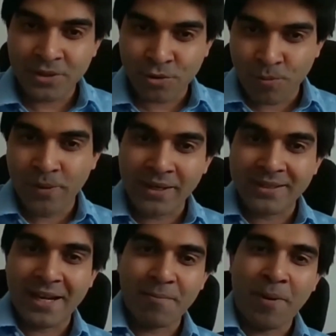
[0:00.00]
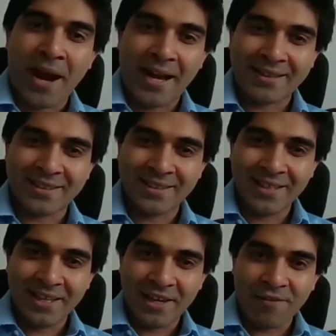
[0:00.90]
to build their path.
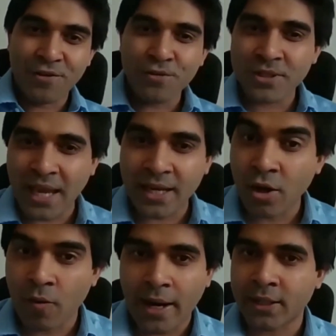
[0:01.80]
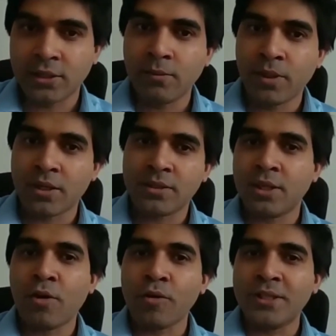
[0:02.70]
If you say, no, academia is
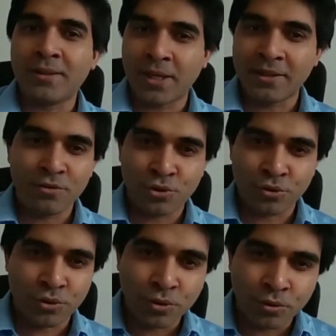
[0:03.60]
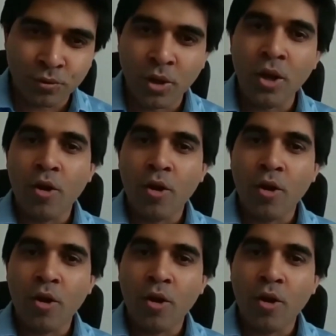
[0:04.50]
the only thing you should do,